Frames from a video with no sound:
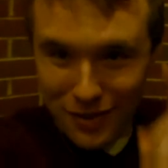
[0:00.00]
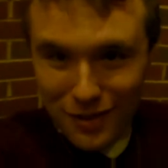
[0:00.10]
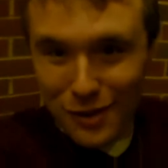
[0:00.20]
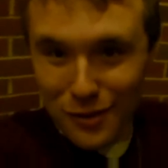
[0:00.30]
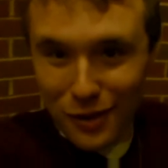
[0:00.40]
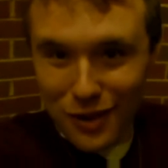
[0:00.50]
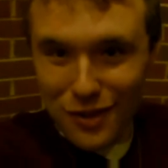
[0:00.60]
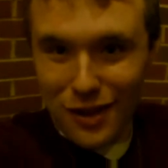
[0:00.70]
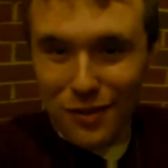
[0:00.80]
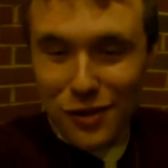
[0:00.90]
Franciscan
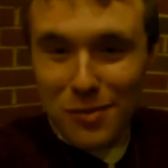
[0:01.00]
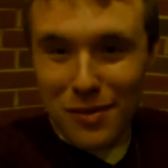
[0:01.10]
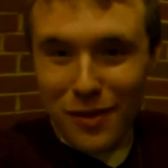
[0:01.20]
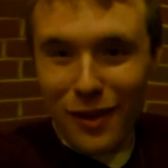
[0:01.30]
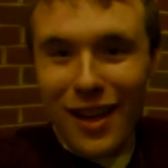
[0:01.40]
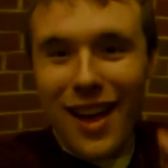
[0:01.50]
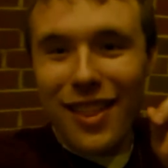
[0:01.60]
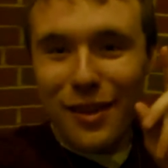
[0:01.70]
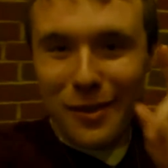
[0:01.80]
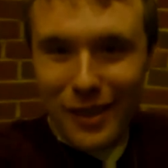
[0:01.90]
University of Steubenville.
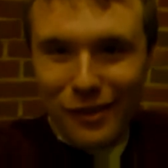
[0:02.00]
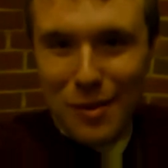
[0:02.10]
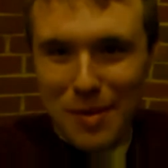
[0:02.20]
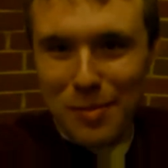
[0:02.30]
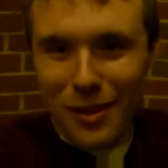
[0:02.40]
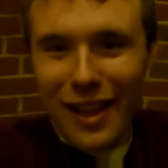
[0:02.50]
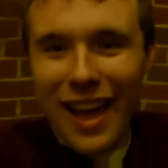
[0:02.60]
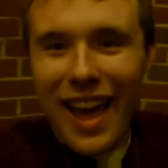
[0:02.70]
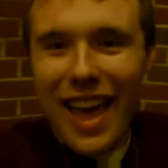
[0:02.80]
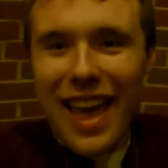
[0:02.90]
They're really great people.
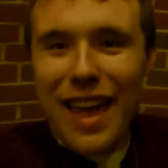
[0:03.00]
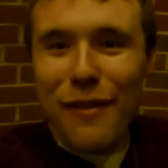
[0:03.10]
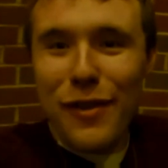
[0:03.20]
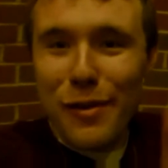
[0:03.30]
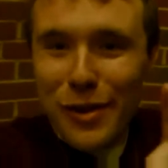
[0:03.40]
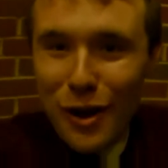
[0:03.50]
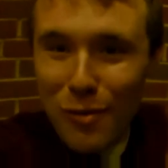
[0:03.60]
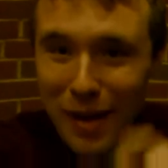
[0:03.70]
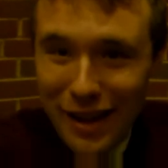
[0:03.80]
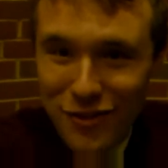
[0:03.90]
If you
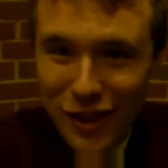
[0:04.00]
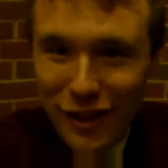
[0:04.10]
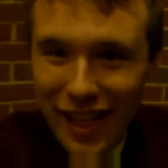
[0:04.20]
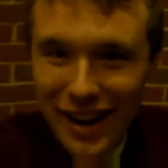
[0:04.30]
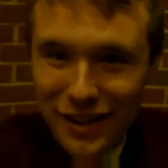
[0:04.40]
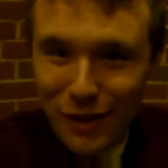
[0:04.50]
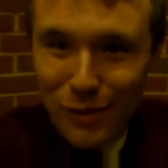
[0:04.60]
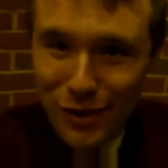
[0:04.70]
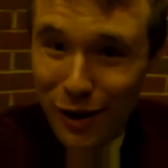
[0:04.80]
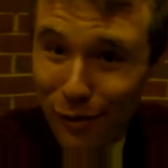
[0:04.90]
know my channel and
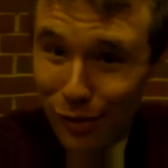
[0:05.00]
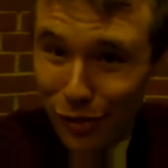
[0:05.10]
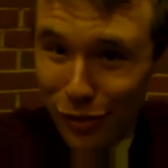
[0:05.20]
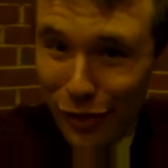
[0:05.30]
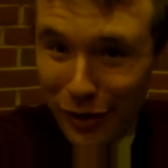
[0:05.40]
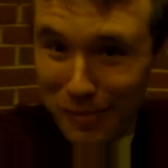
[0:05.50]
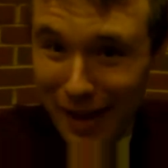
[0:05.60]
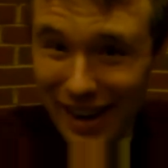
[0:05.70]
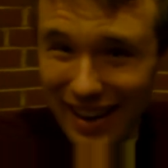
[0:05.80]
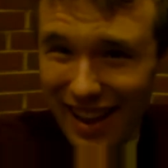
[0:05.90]
don't know their
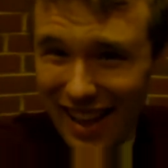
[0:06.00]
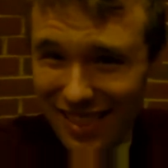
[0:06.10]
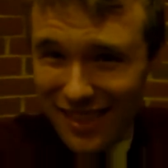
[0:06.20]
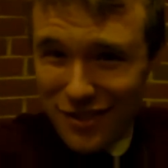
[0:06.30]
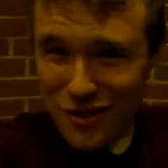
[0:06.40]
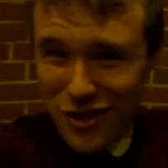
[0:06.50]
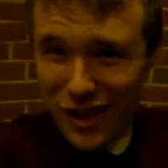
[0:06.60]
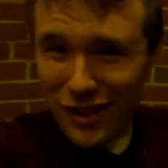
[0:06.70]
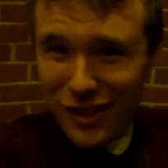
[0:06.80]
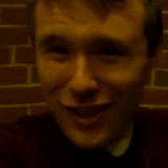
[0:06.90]
main NCG
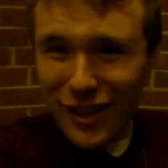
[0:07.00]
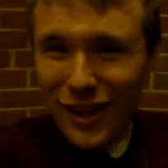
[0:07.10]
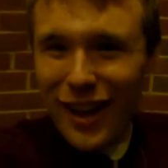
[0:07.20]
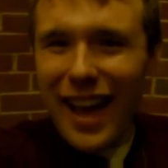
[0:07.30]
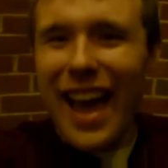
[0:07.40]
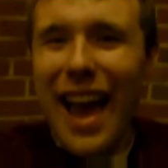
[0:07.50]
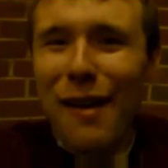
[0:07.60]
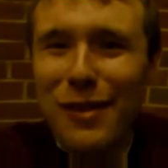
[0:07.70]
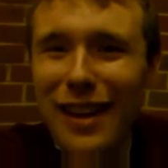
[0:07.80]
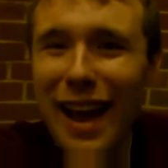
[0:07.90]
channel,
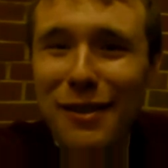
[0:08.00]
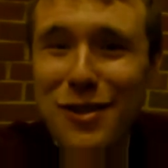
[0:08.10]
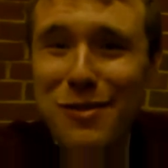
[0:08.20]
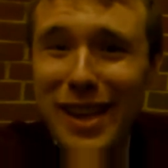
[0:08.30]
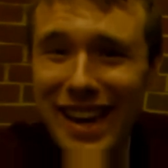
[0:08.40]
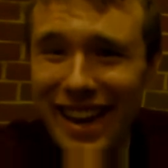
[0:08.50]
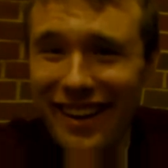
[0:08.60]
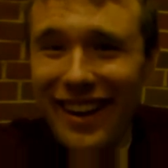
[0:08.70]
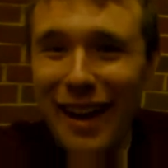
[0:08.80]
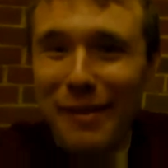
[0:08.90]
how did you get
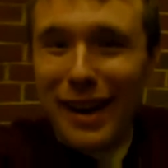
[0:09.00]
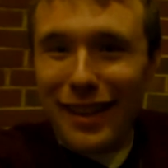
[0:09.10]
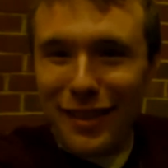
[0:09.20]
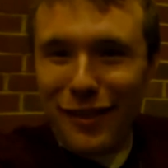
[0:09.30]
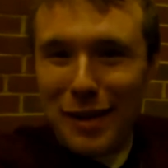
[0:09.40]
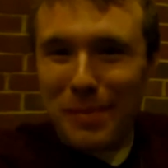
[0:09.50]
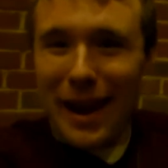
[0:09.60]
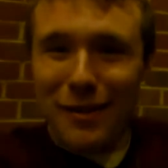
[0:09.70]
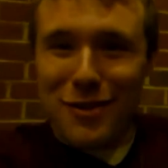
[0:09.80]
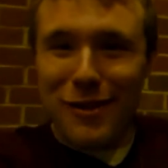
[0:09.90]
here? I mean, it's great, but
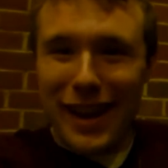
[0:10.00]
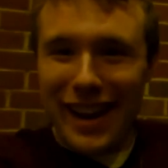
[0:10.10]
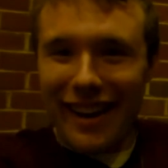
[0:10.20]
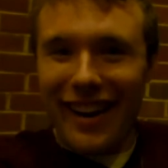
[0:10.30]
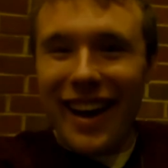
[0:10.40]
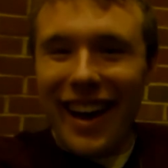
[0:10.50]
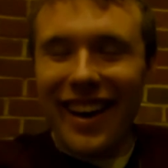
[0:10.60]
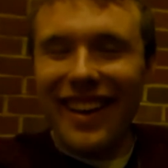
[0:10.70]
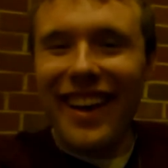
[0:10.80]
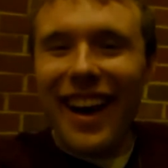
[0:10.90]
how did you get here?
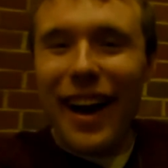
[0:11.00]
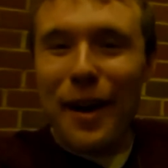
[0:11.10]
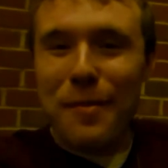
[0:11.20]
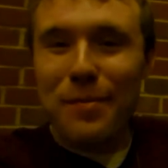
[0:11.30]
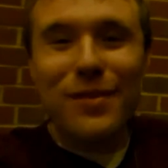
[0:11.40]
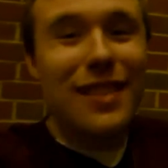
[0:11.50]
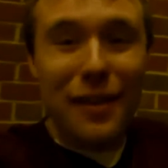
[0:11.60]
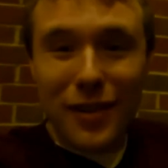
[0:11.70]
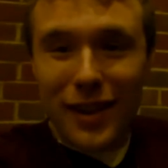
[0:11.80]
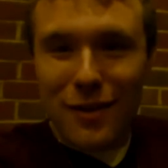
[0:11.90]

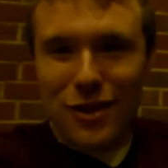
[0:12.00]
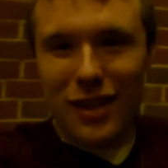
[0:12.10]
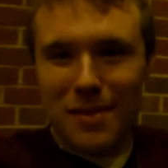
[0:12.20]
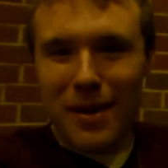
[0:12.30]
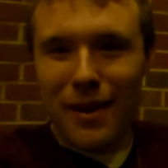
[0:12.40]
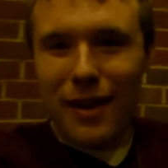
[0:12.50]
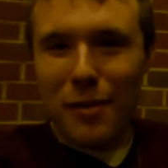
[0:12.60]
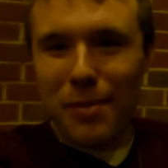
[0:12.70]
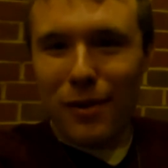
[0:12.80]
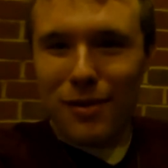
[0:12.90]
Definitely go check them out.
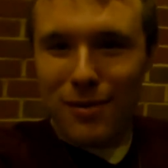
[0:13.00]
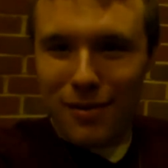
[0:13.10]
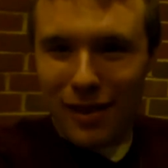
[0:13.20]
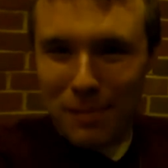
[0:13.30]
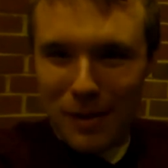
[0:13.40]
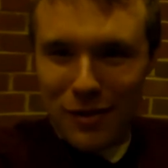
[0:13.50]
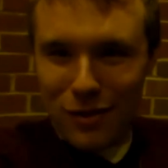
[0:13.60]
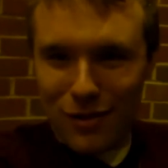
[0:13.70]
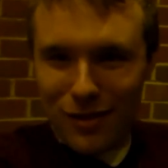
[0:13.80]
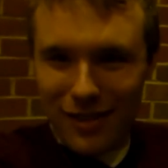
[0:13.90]
I'll post like
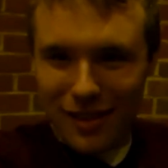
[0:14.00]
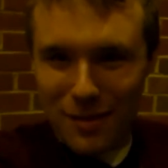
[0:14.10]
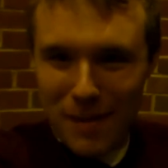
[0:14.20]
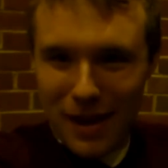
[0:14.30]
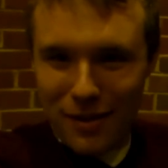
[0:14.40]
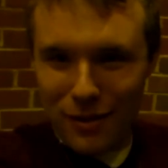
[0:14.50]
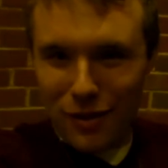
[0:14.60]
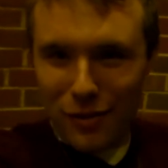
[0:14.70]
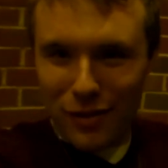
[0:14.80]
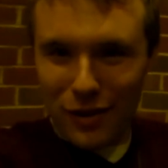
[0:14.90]
pictures in this space
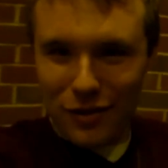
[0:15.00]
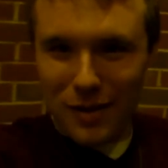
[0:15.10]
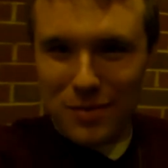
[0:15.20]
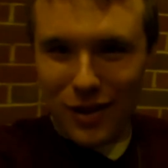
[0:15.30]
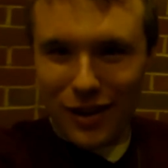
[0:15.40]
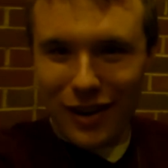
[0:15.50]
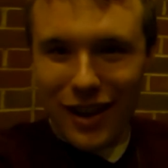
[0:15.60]
or over in the description.